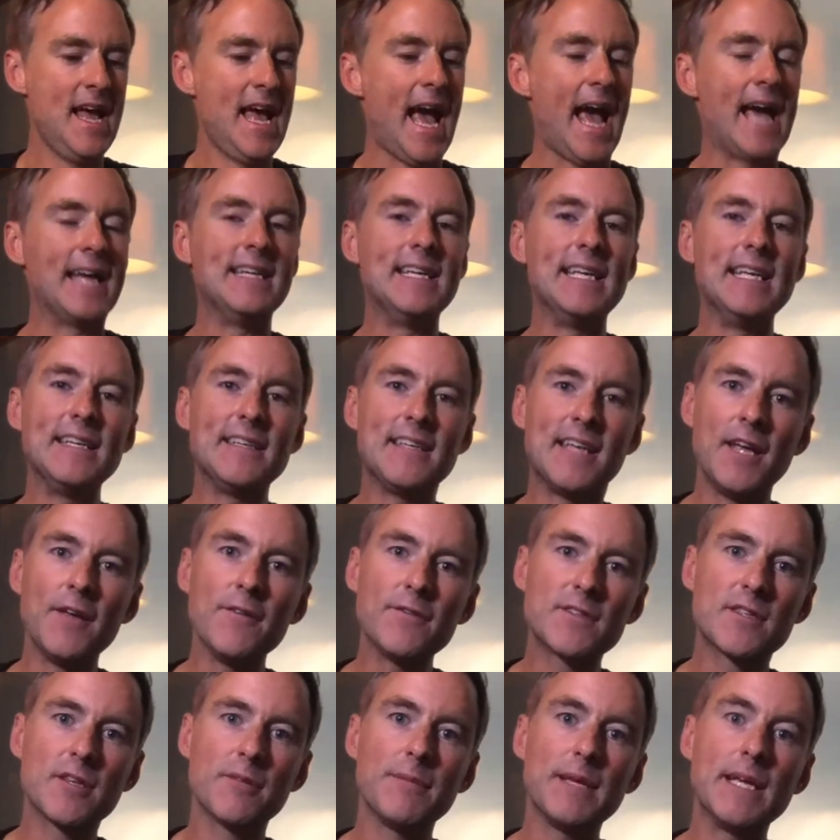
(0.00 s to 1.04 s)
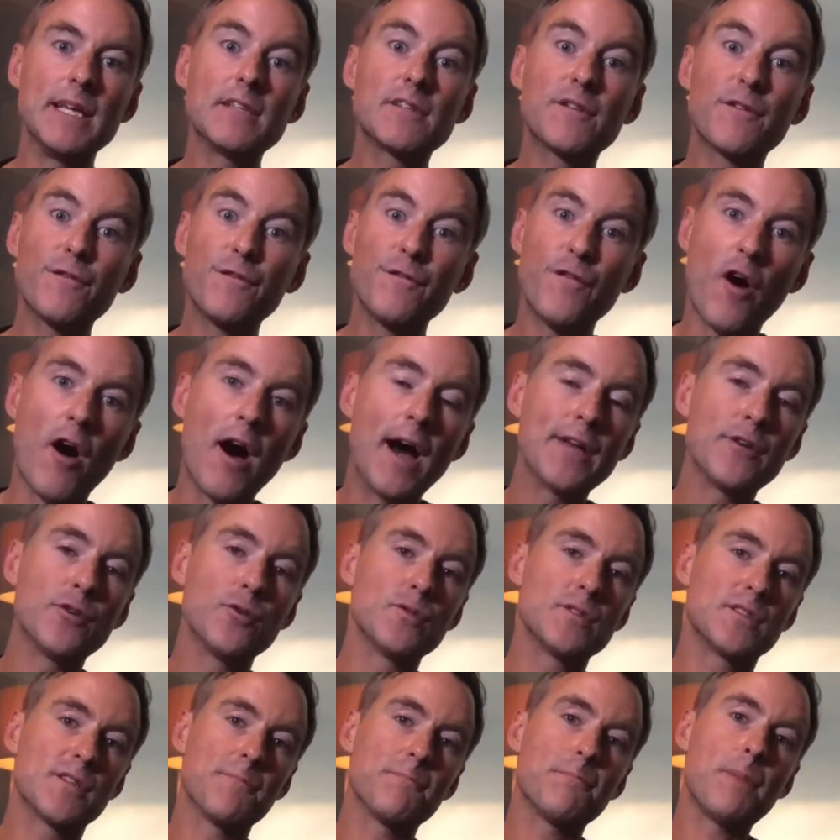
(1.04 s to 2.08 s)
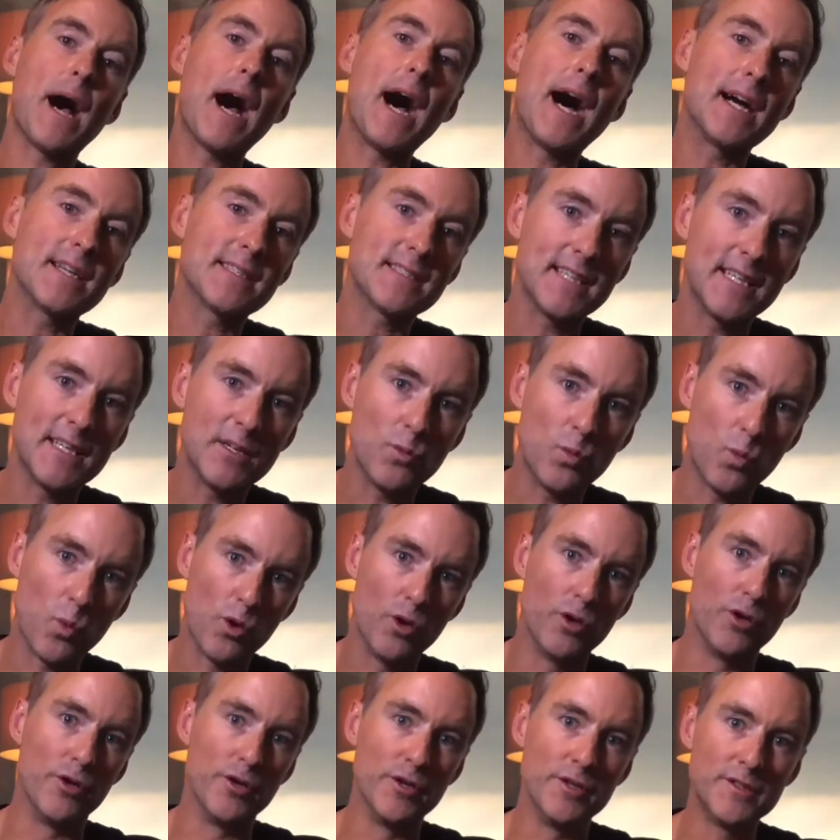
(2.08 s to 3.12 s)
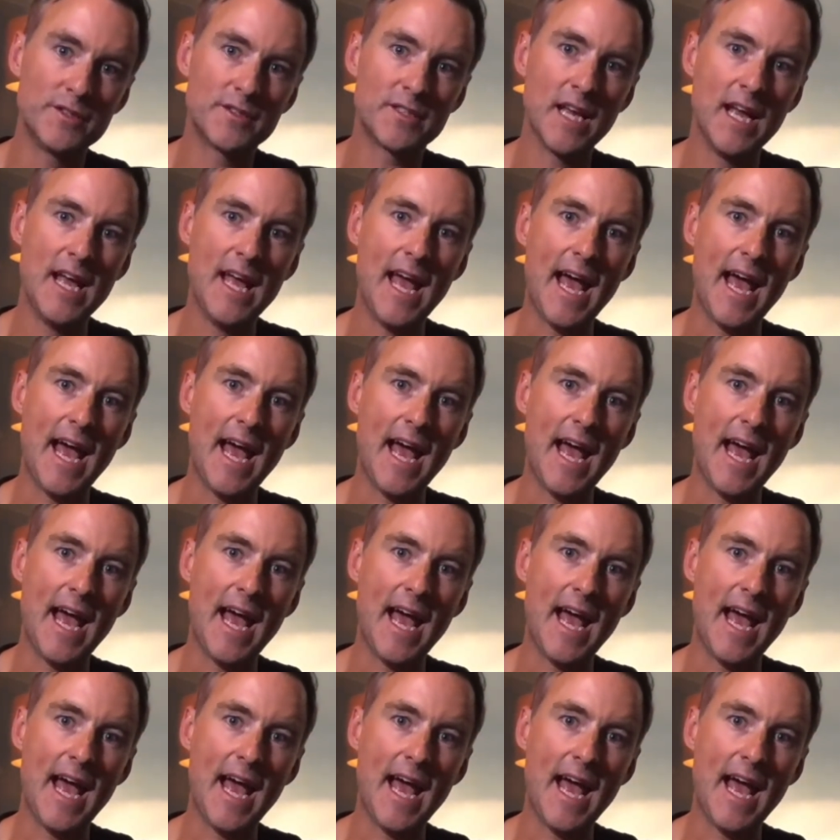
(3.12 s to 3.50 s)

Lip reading: and he gives them his final departing words,